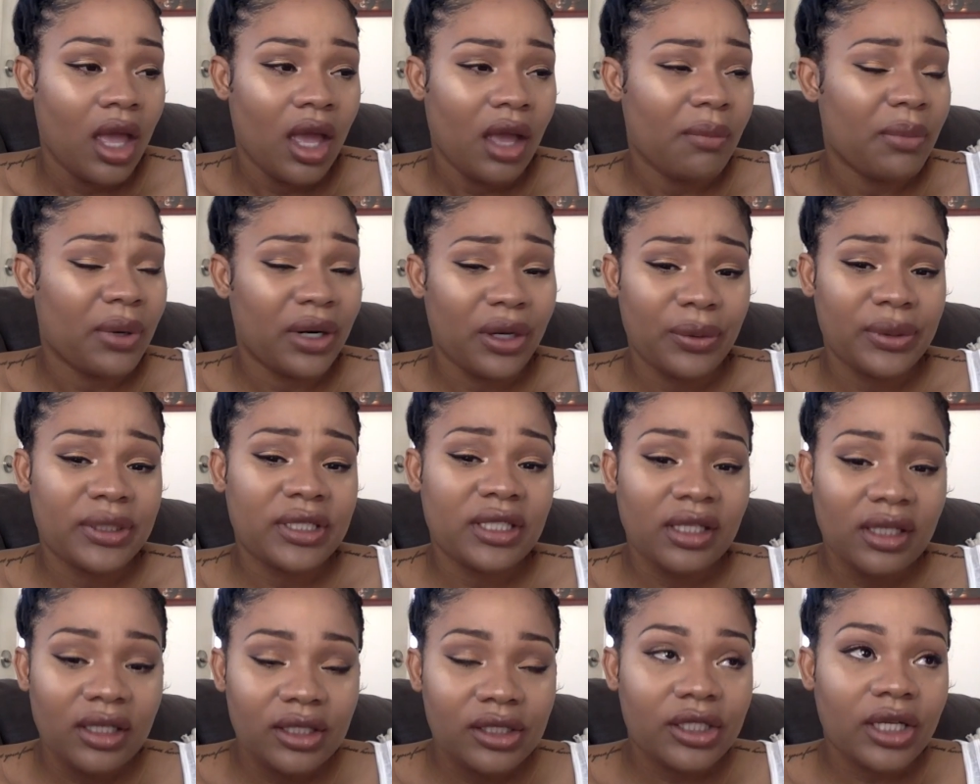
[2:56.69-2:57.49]
But it was
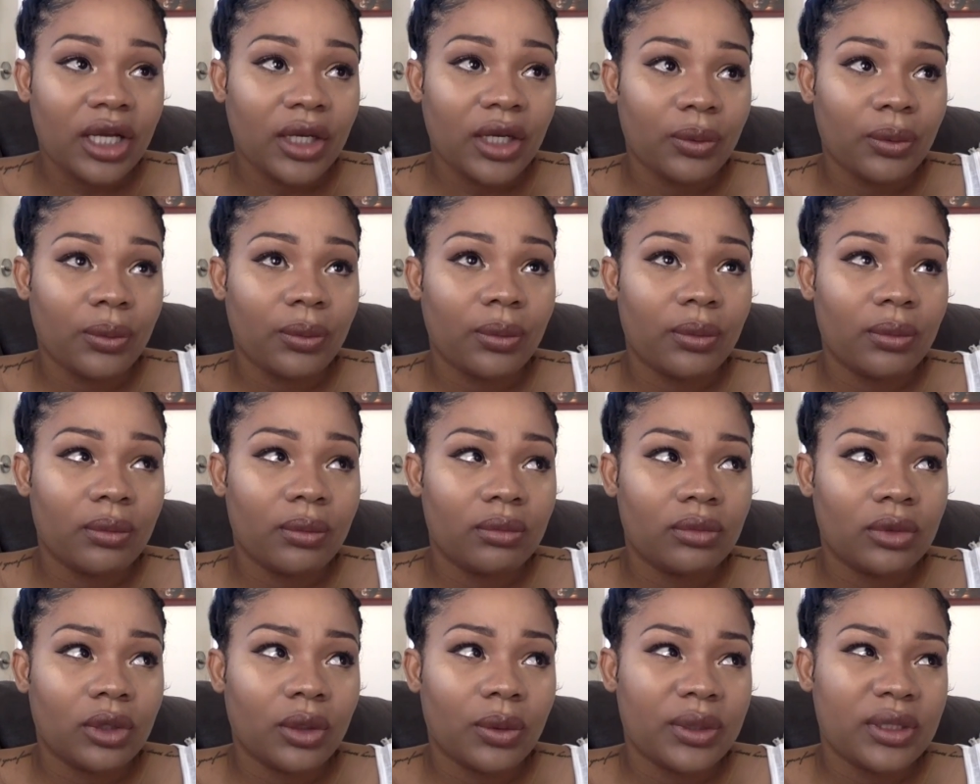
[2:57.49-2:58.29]
still in January.
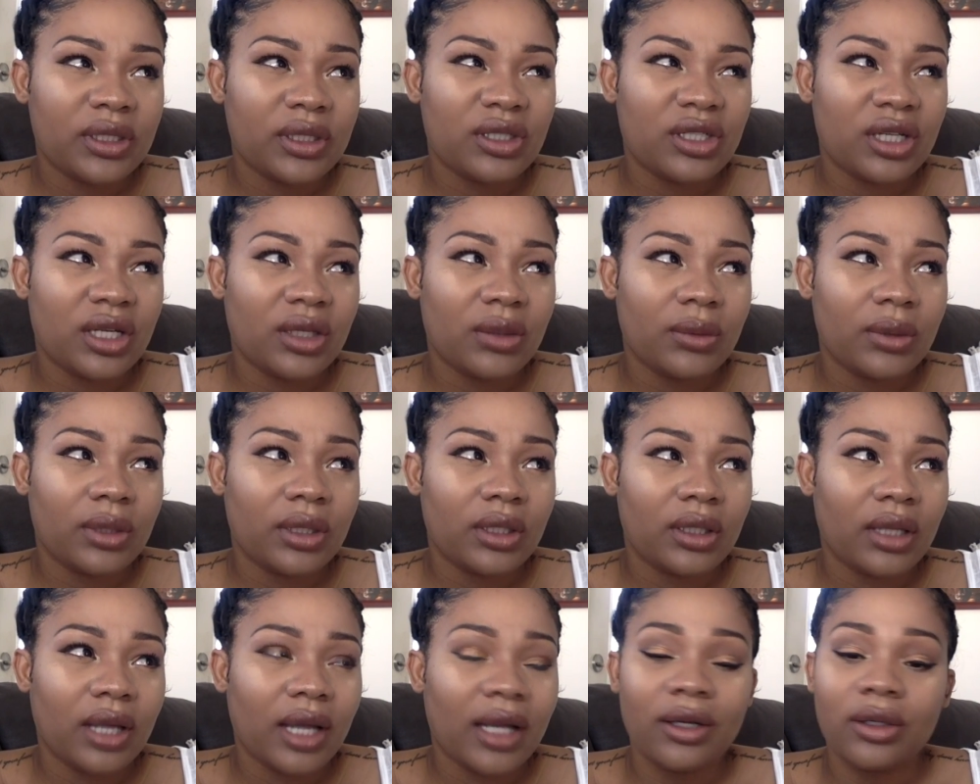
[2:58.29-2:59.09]
Was it
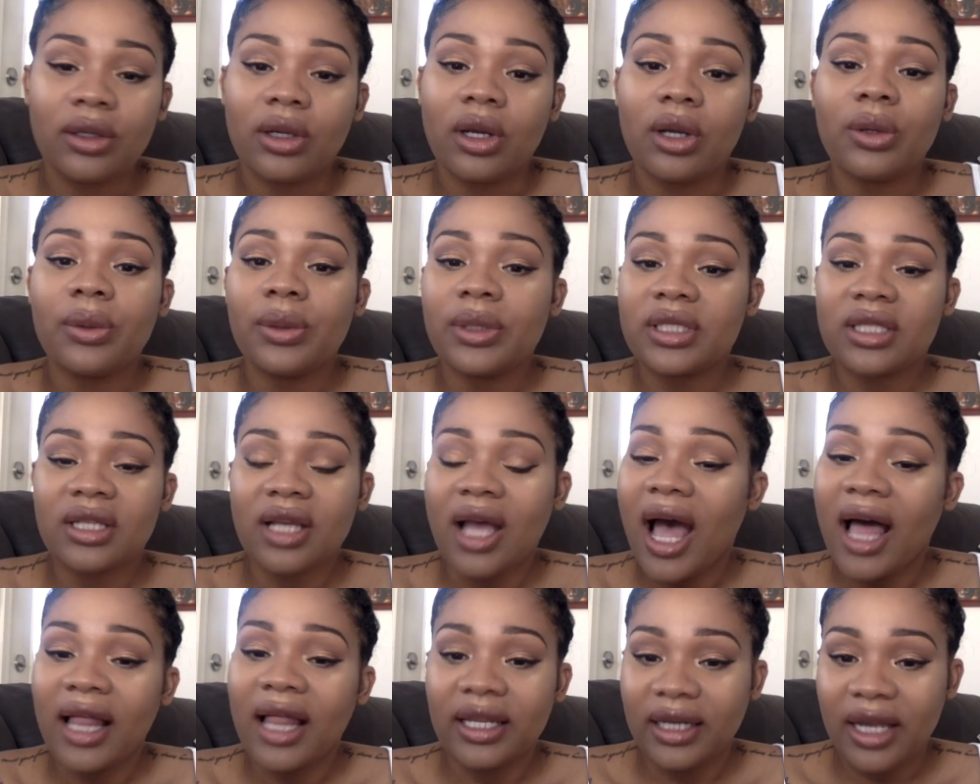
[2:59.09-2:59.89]
January? I don't know. It was a
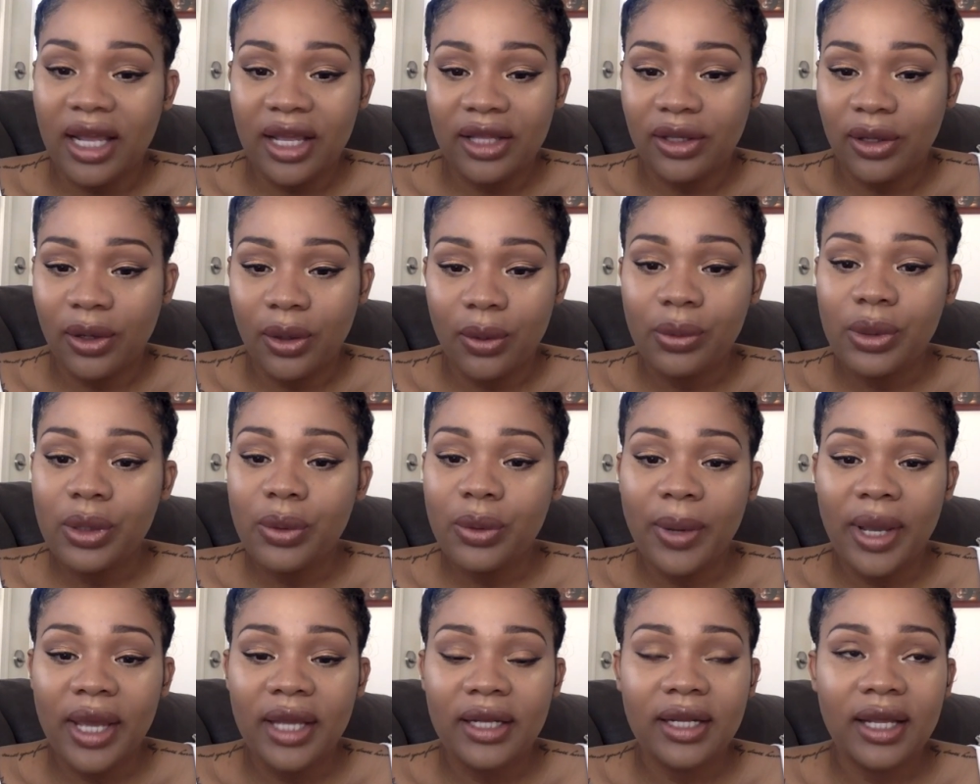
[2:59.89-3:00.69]
holiday, though. We
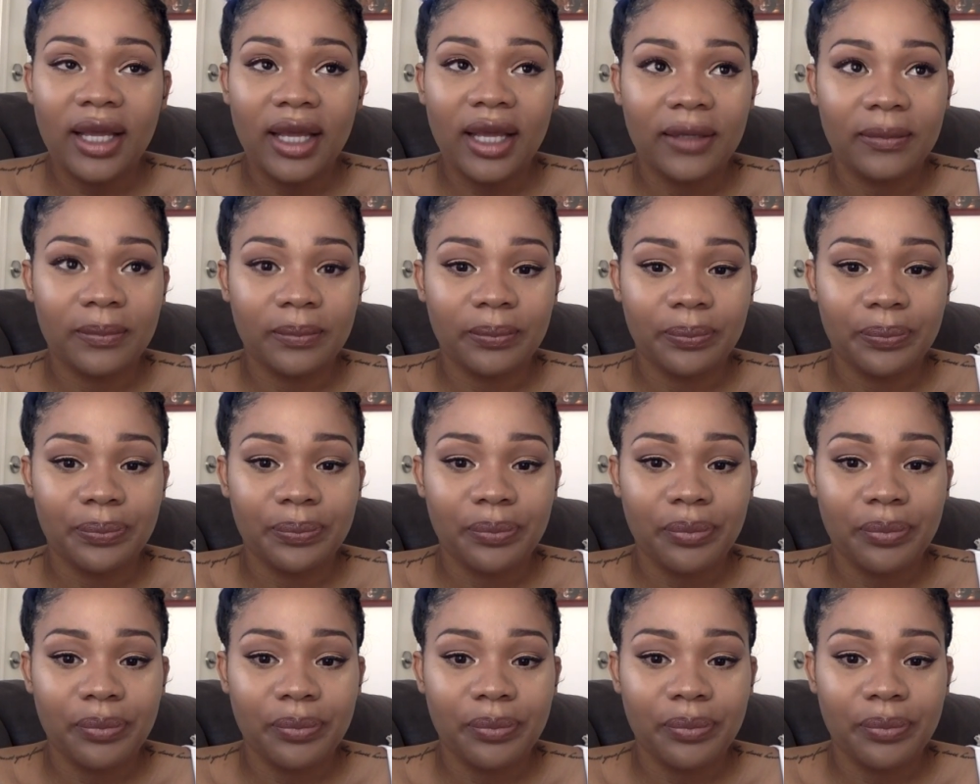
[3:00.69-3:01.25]
went and